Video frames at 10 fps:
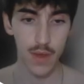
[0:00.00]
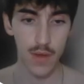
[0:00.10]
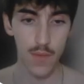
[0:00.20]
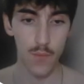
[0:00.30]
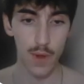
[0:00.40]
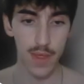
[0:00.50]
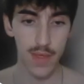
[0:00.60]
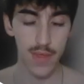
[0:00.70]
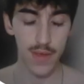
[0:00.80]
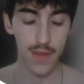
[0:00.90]

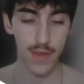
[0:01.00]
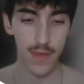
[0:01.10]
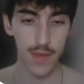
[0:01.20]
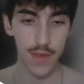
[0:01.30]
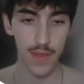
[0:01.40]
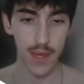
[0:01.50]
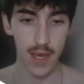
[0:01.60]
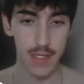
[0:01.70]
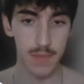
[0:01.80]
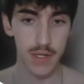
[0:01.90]
with the
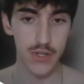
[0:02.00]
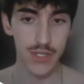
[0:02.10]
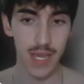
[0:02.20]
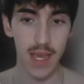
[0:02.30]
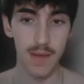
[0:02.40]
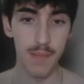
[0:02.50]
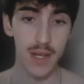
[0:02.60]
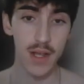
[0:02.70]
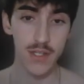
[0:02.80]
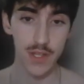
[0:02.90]
ice punches, and
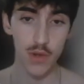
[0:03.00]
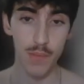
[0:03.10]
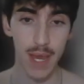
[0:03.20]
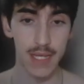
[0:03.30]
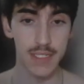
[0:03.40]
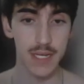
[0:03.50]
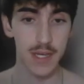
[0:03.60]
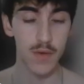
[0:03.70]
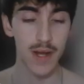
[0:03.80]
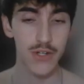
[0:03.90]
because of the new pacing,
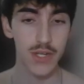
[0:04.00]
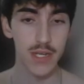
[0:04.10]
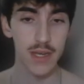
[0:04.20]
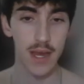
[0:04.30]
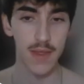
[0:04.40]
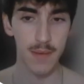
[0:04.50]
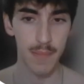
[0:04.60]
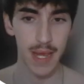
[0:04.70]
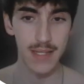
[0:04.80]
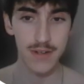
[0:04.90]
you actually, I think,
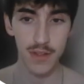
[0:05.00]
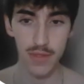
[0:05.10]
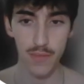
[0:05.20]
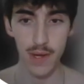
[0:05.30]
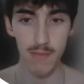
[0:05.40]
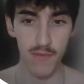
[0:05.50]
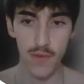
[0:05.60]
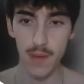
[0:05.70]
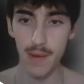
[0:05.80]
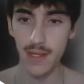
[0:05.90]
pace to 3 before
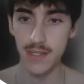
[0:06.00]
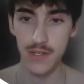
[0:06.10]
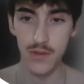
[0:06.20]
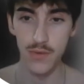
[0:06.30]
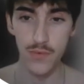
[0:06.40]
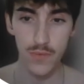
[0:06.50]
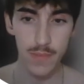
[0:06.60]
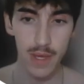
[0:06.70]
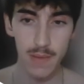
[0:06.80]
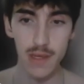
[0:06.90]
they pace to 2,
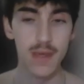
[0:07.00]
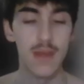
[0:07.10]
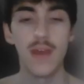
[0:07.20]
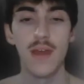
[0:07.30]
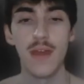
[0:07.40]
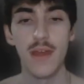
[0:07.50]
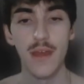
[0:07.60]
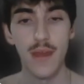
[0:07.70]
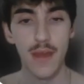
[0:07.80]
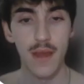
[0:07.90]
maybe.
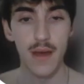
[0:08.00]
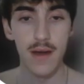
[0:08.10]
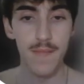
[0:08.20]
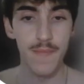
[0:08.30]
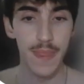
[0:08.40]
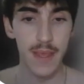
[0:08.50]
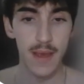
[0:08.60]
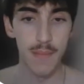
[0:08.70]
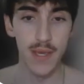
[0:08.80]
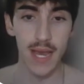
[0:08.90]

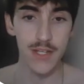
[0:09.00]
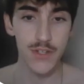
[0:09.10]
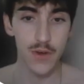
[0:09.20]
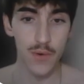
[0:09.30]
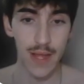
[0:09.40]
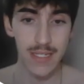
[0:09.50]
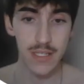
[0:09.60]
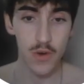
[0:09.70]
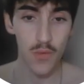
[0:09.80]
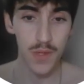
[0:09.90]
But yeah, so that's
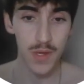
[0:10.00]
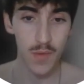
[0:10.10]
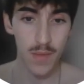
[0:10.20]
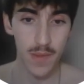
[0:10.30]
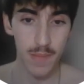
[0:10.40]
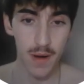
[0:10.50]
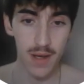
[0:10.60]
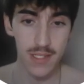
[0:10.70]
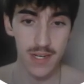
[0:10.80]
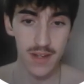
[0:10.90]
the only one with a
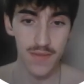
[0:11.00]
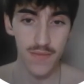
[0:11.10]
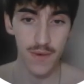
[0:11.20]
positive